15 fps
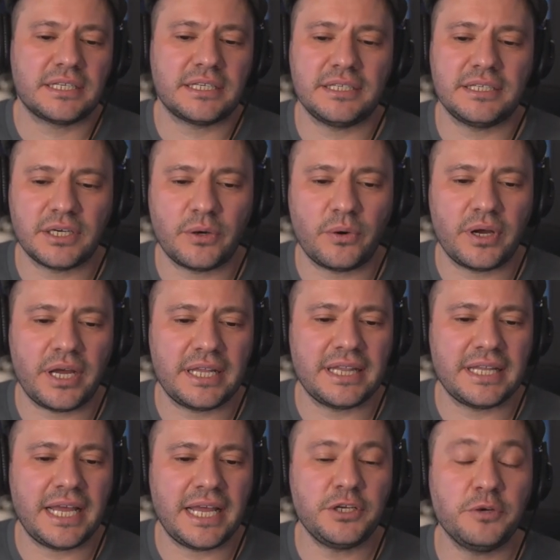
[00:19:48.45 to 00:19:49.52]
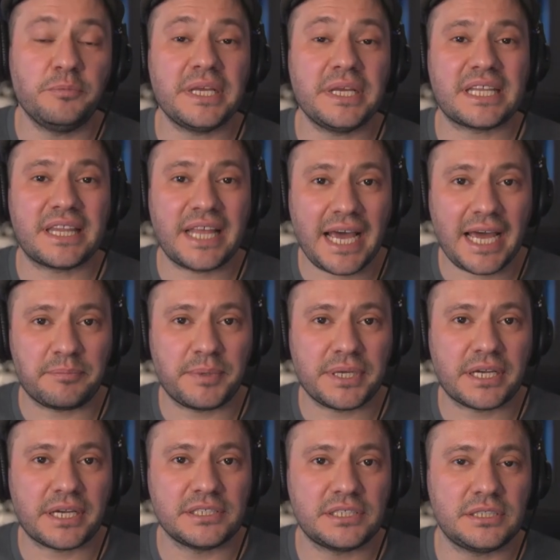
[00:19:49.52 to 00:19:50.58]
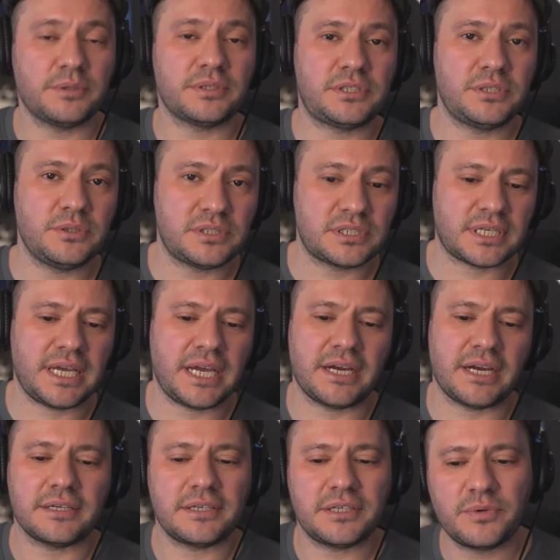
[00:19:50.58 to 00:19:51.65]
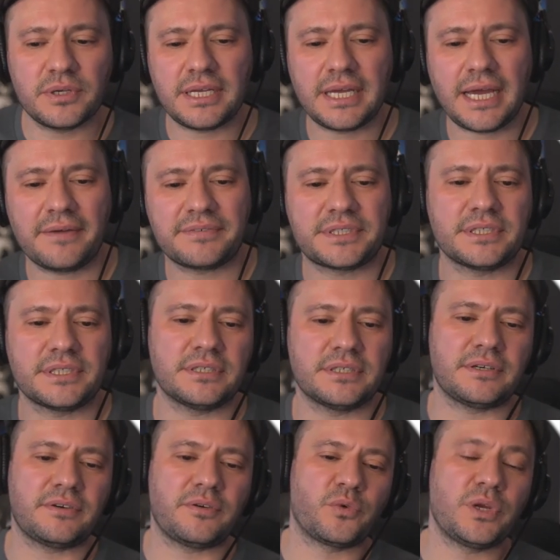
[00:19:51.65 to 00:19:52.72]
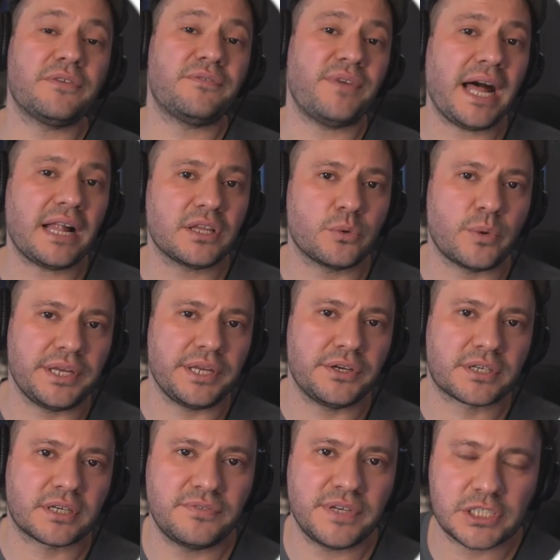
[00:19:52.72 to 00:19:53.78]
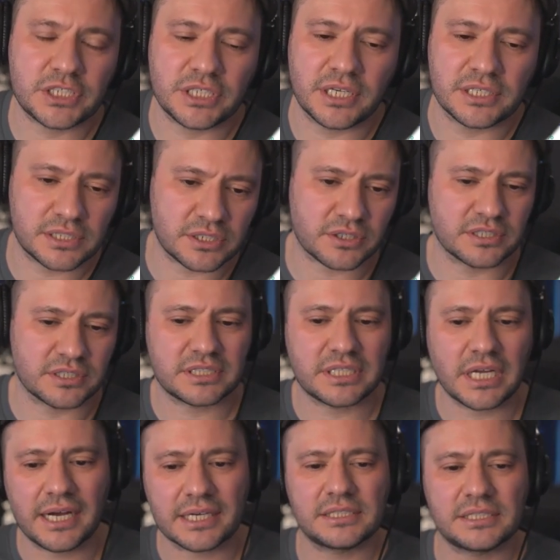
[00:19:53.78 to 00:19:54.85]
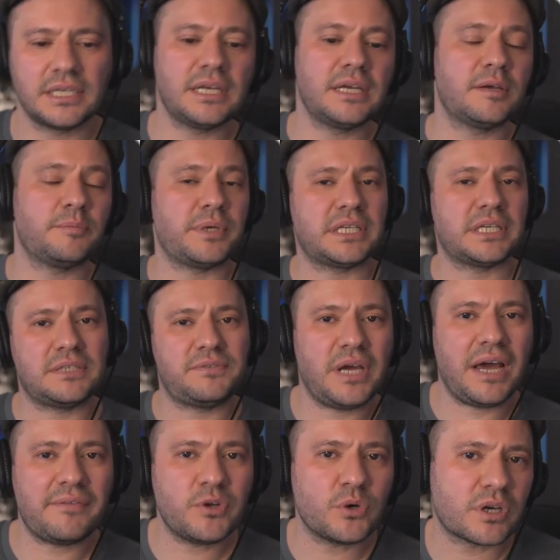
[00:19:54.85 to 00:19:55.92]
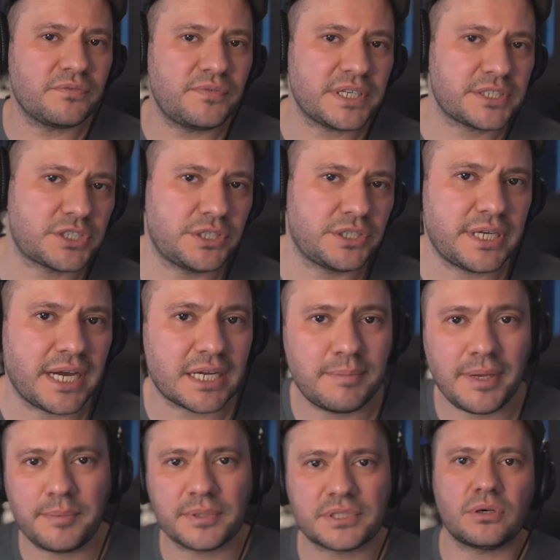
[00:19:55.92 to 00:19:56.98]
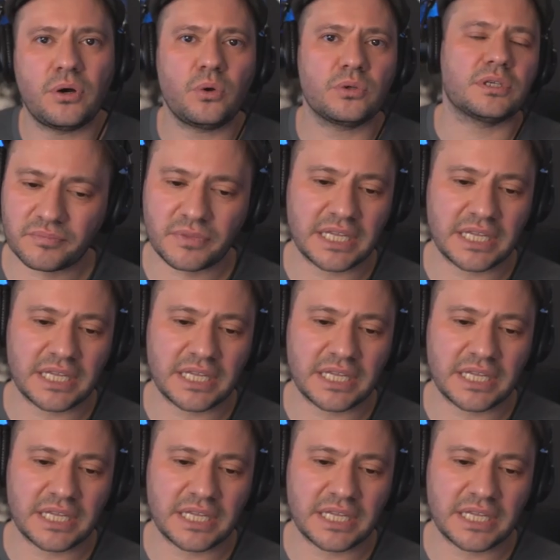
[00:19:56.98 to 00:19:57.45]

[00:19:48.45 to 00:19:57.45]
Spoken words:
and you miss that because you were too scared. You really have to reevaluate your conviction in certain stocks, because if you have no conviction, you're not going to be able to hold it.